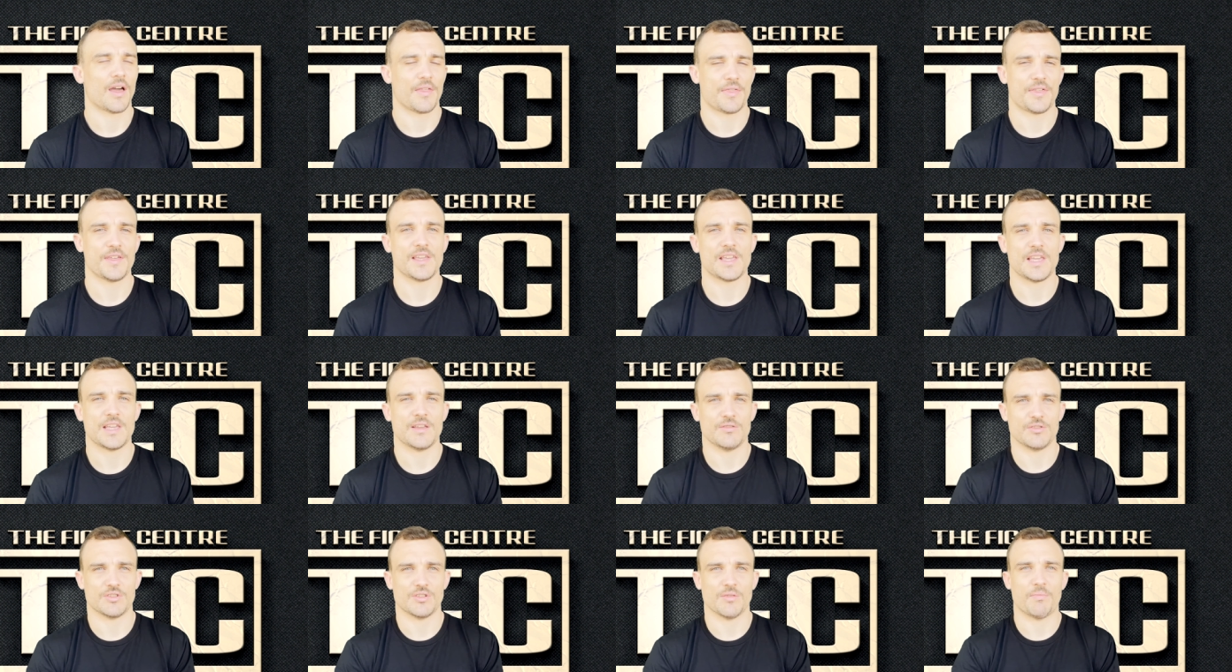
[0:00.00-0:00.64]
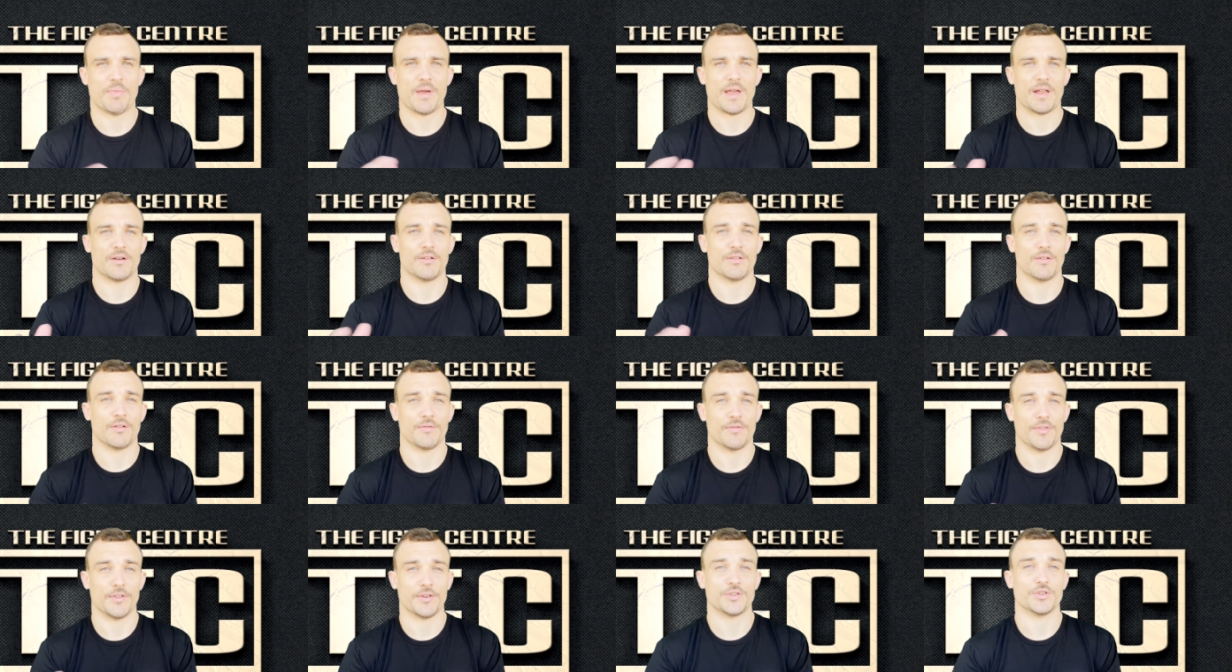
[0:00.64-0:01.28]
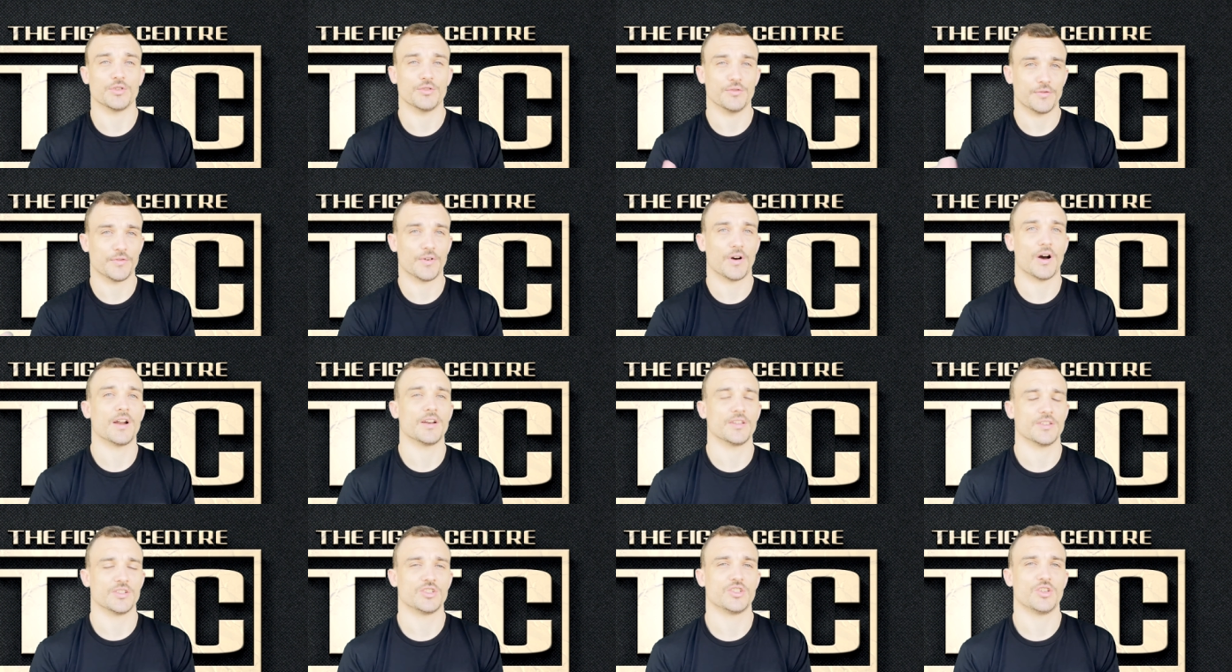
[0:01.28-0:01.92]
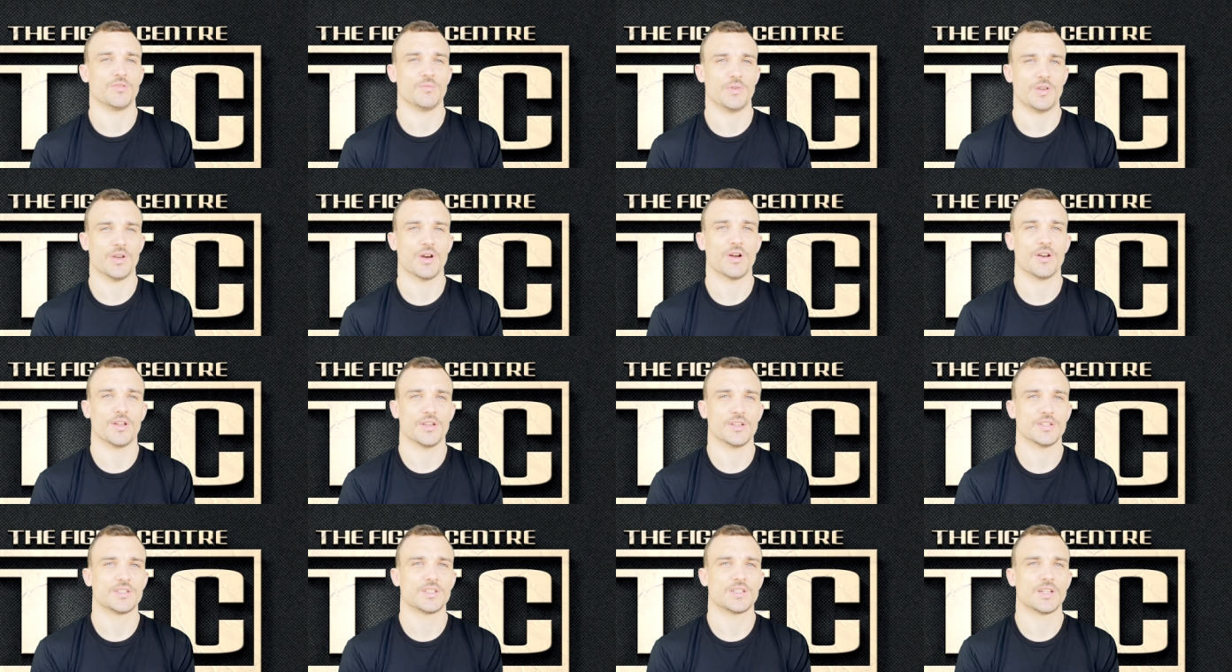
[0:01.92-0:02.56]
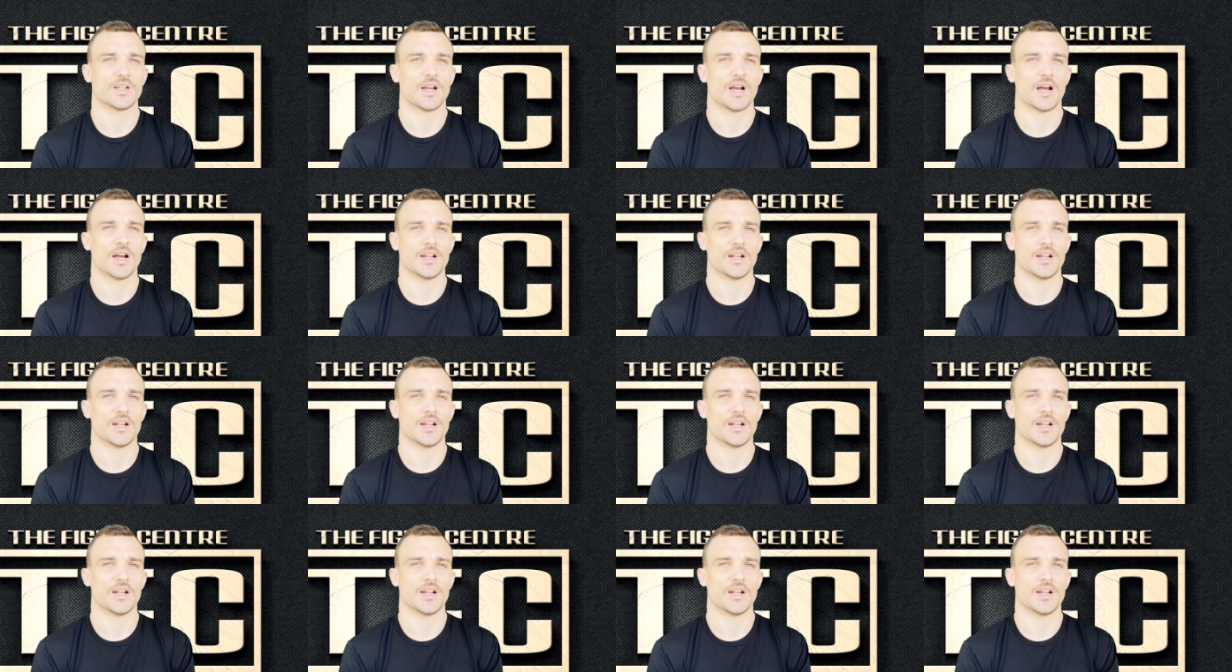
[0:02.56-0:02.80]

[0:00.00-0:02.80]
he was the better of the two fighters, to be honest.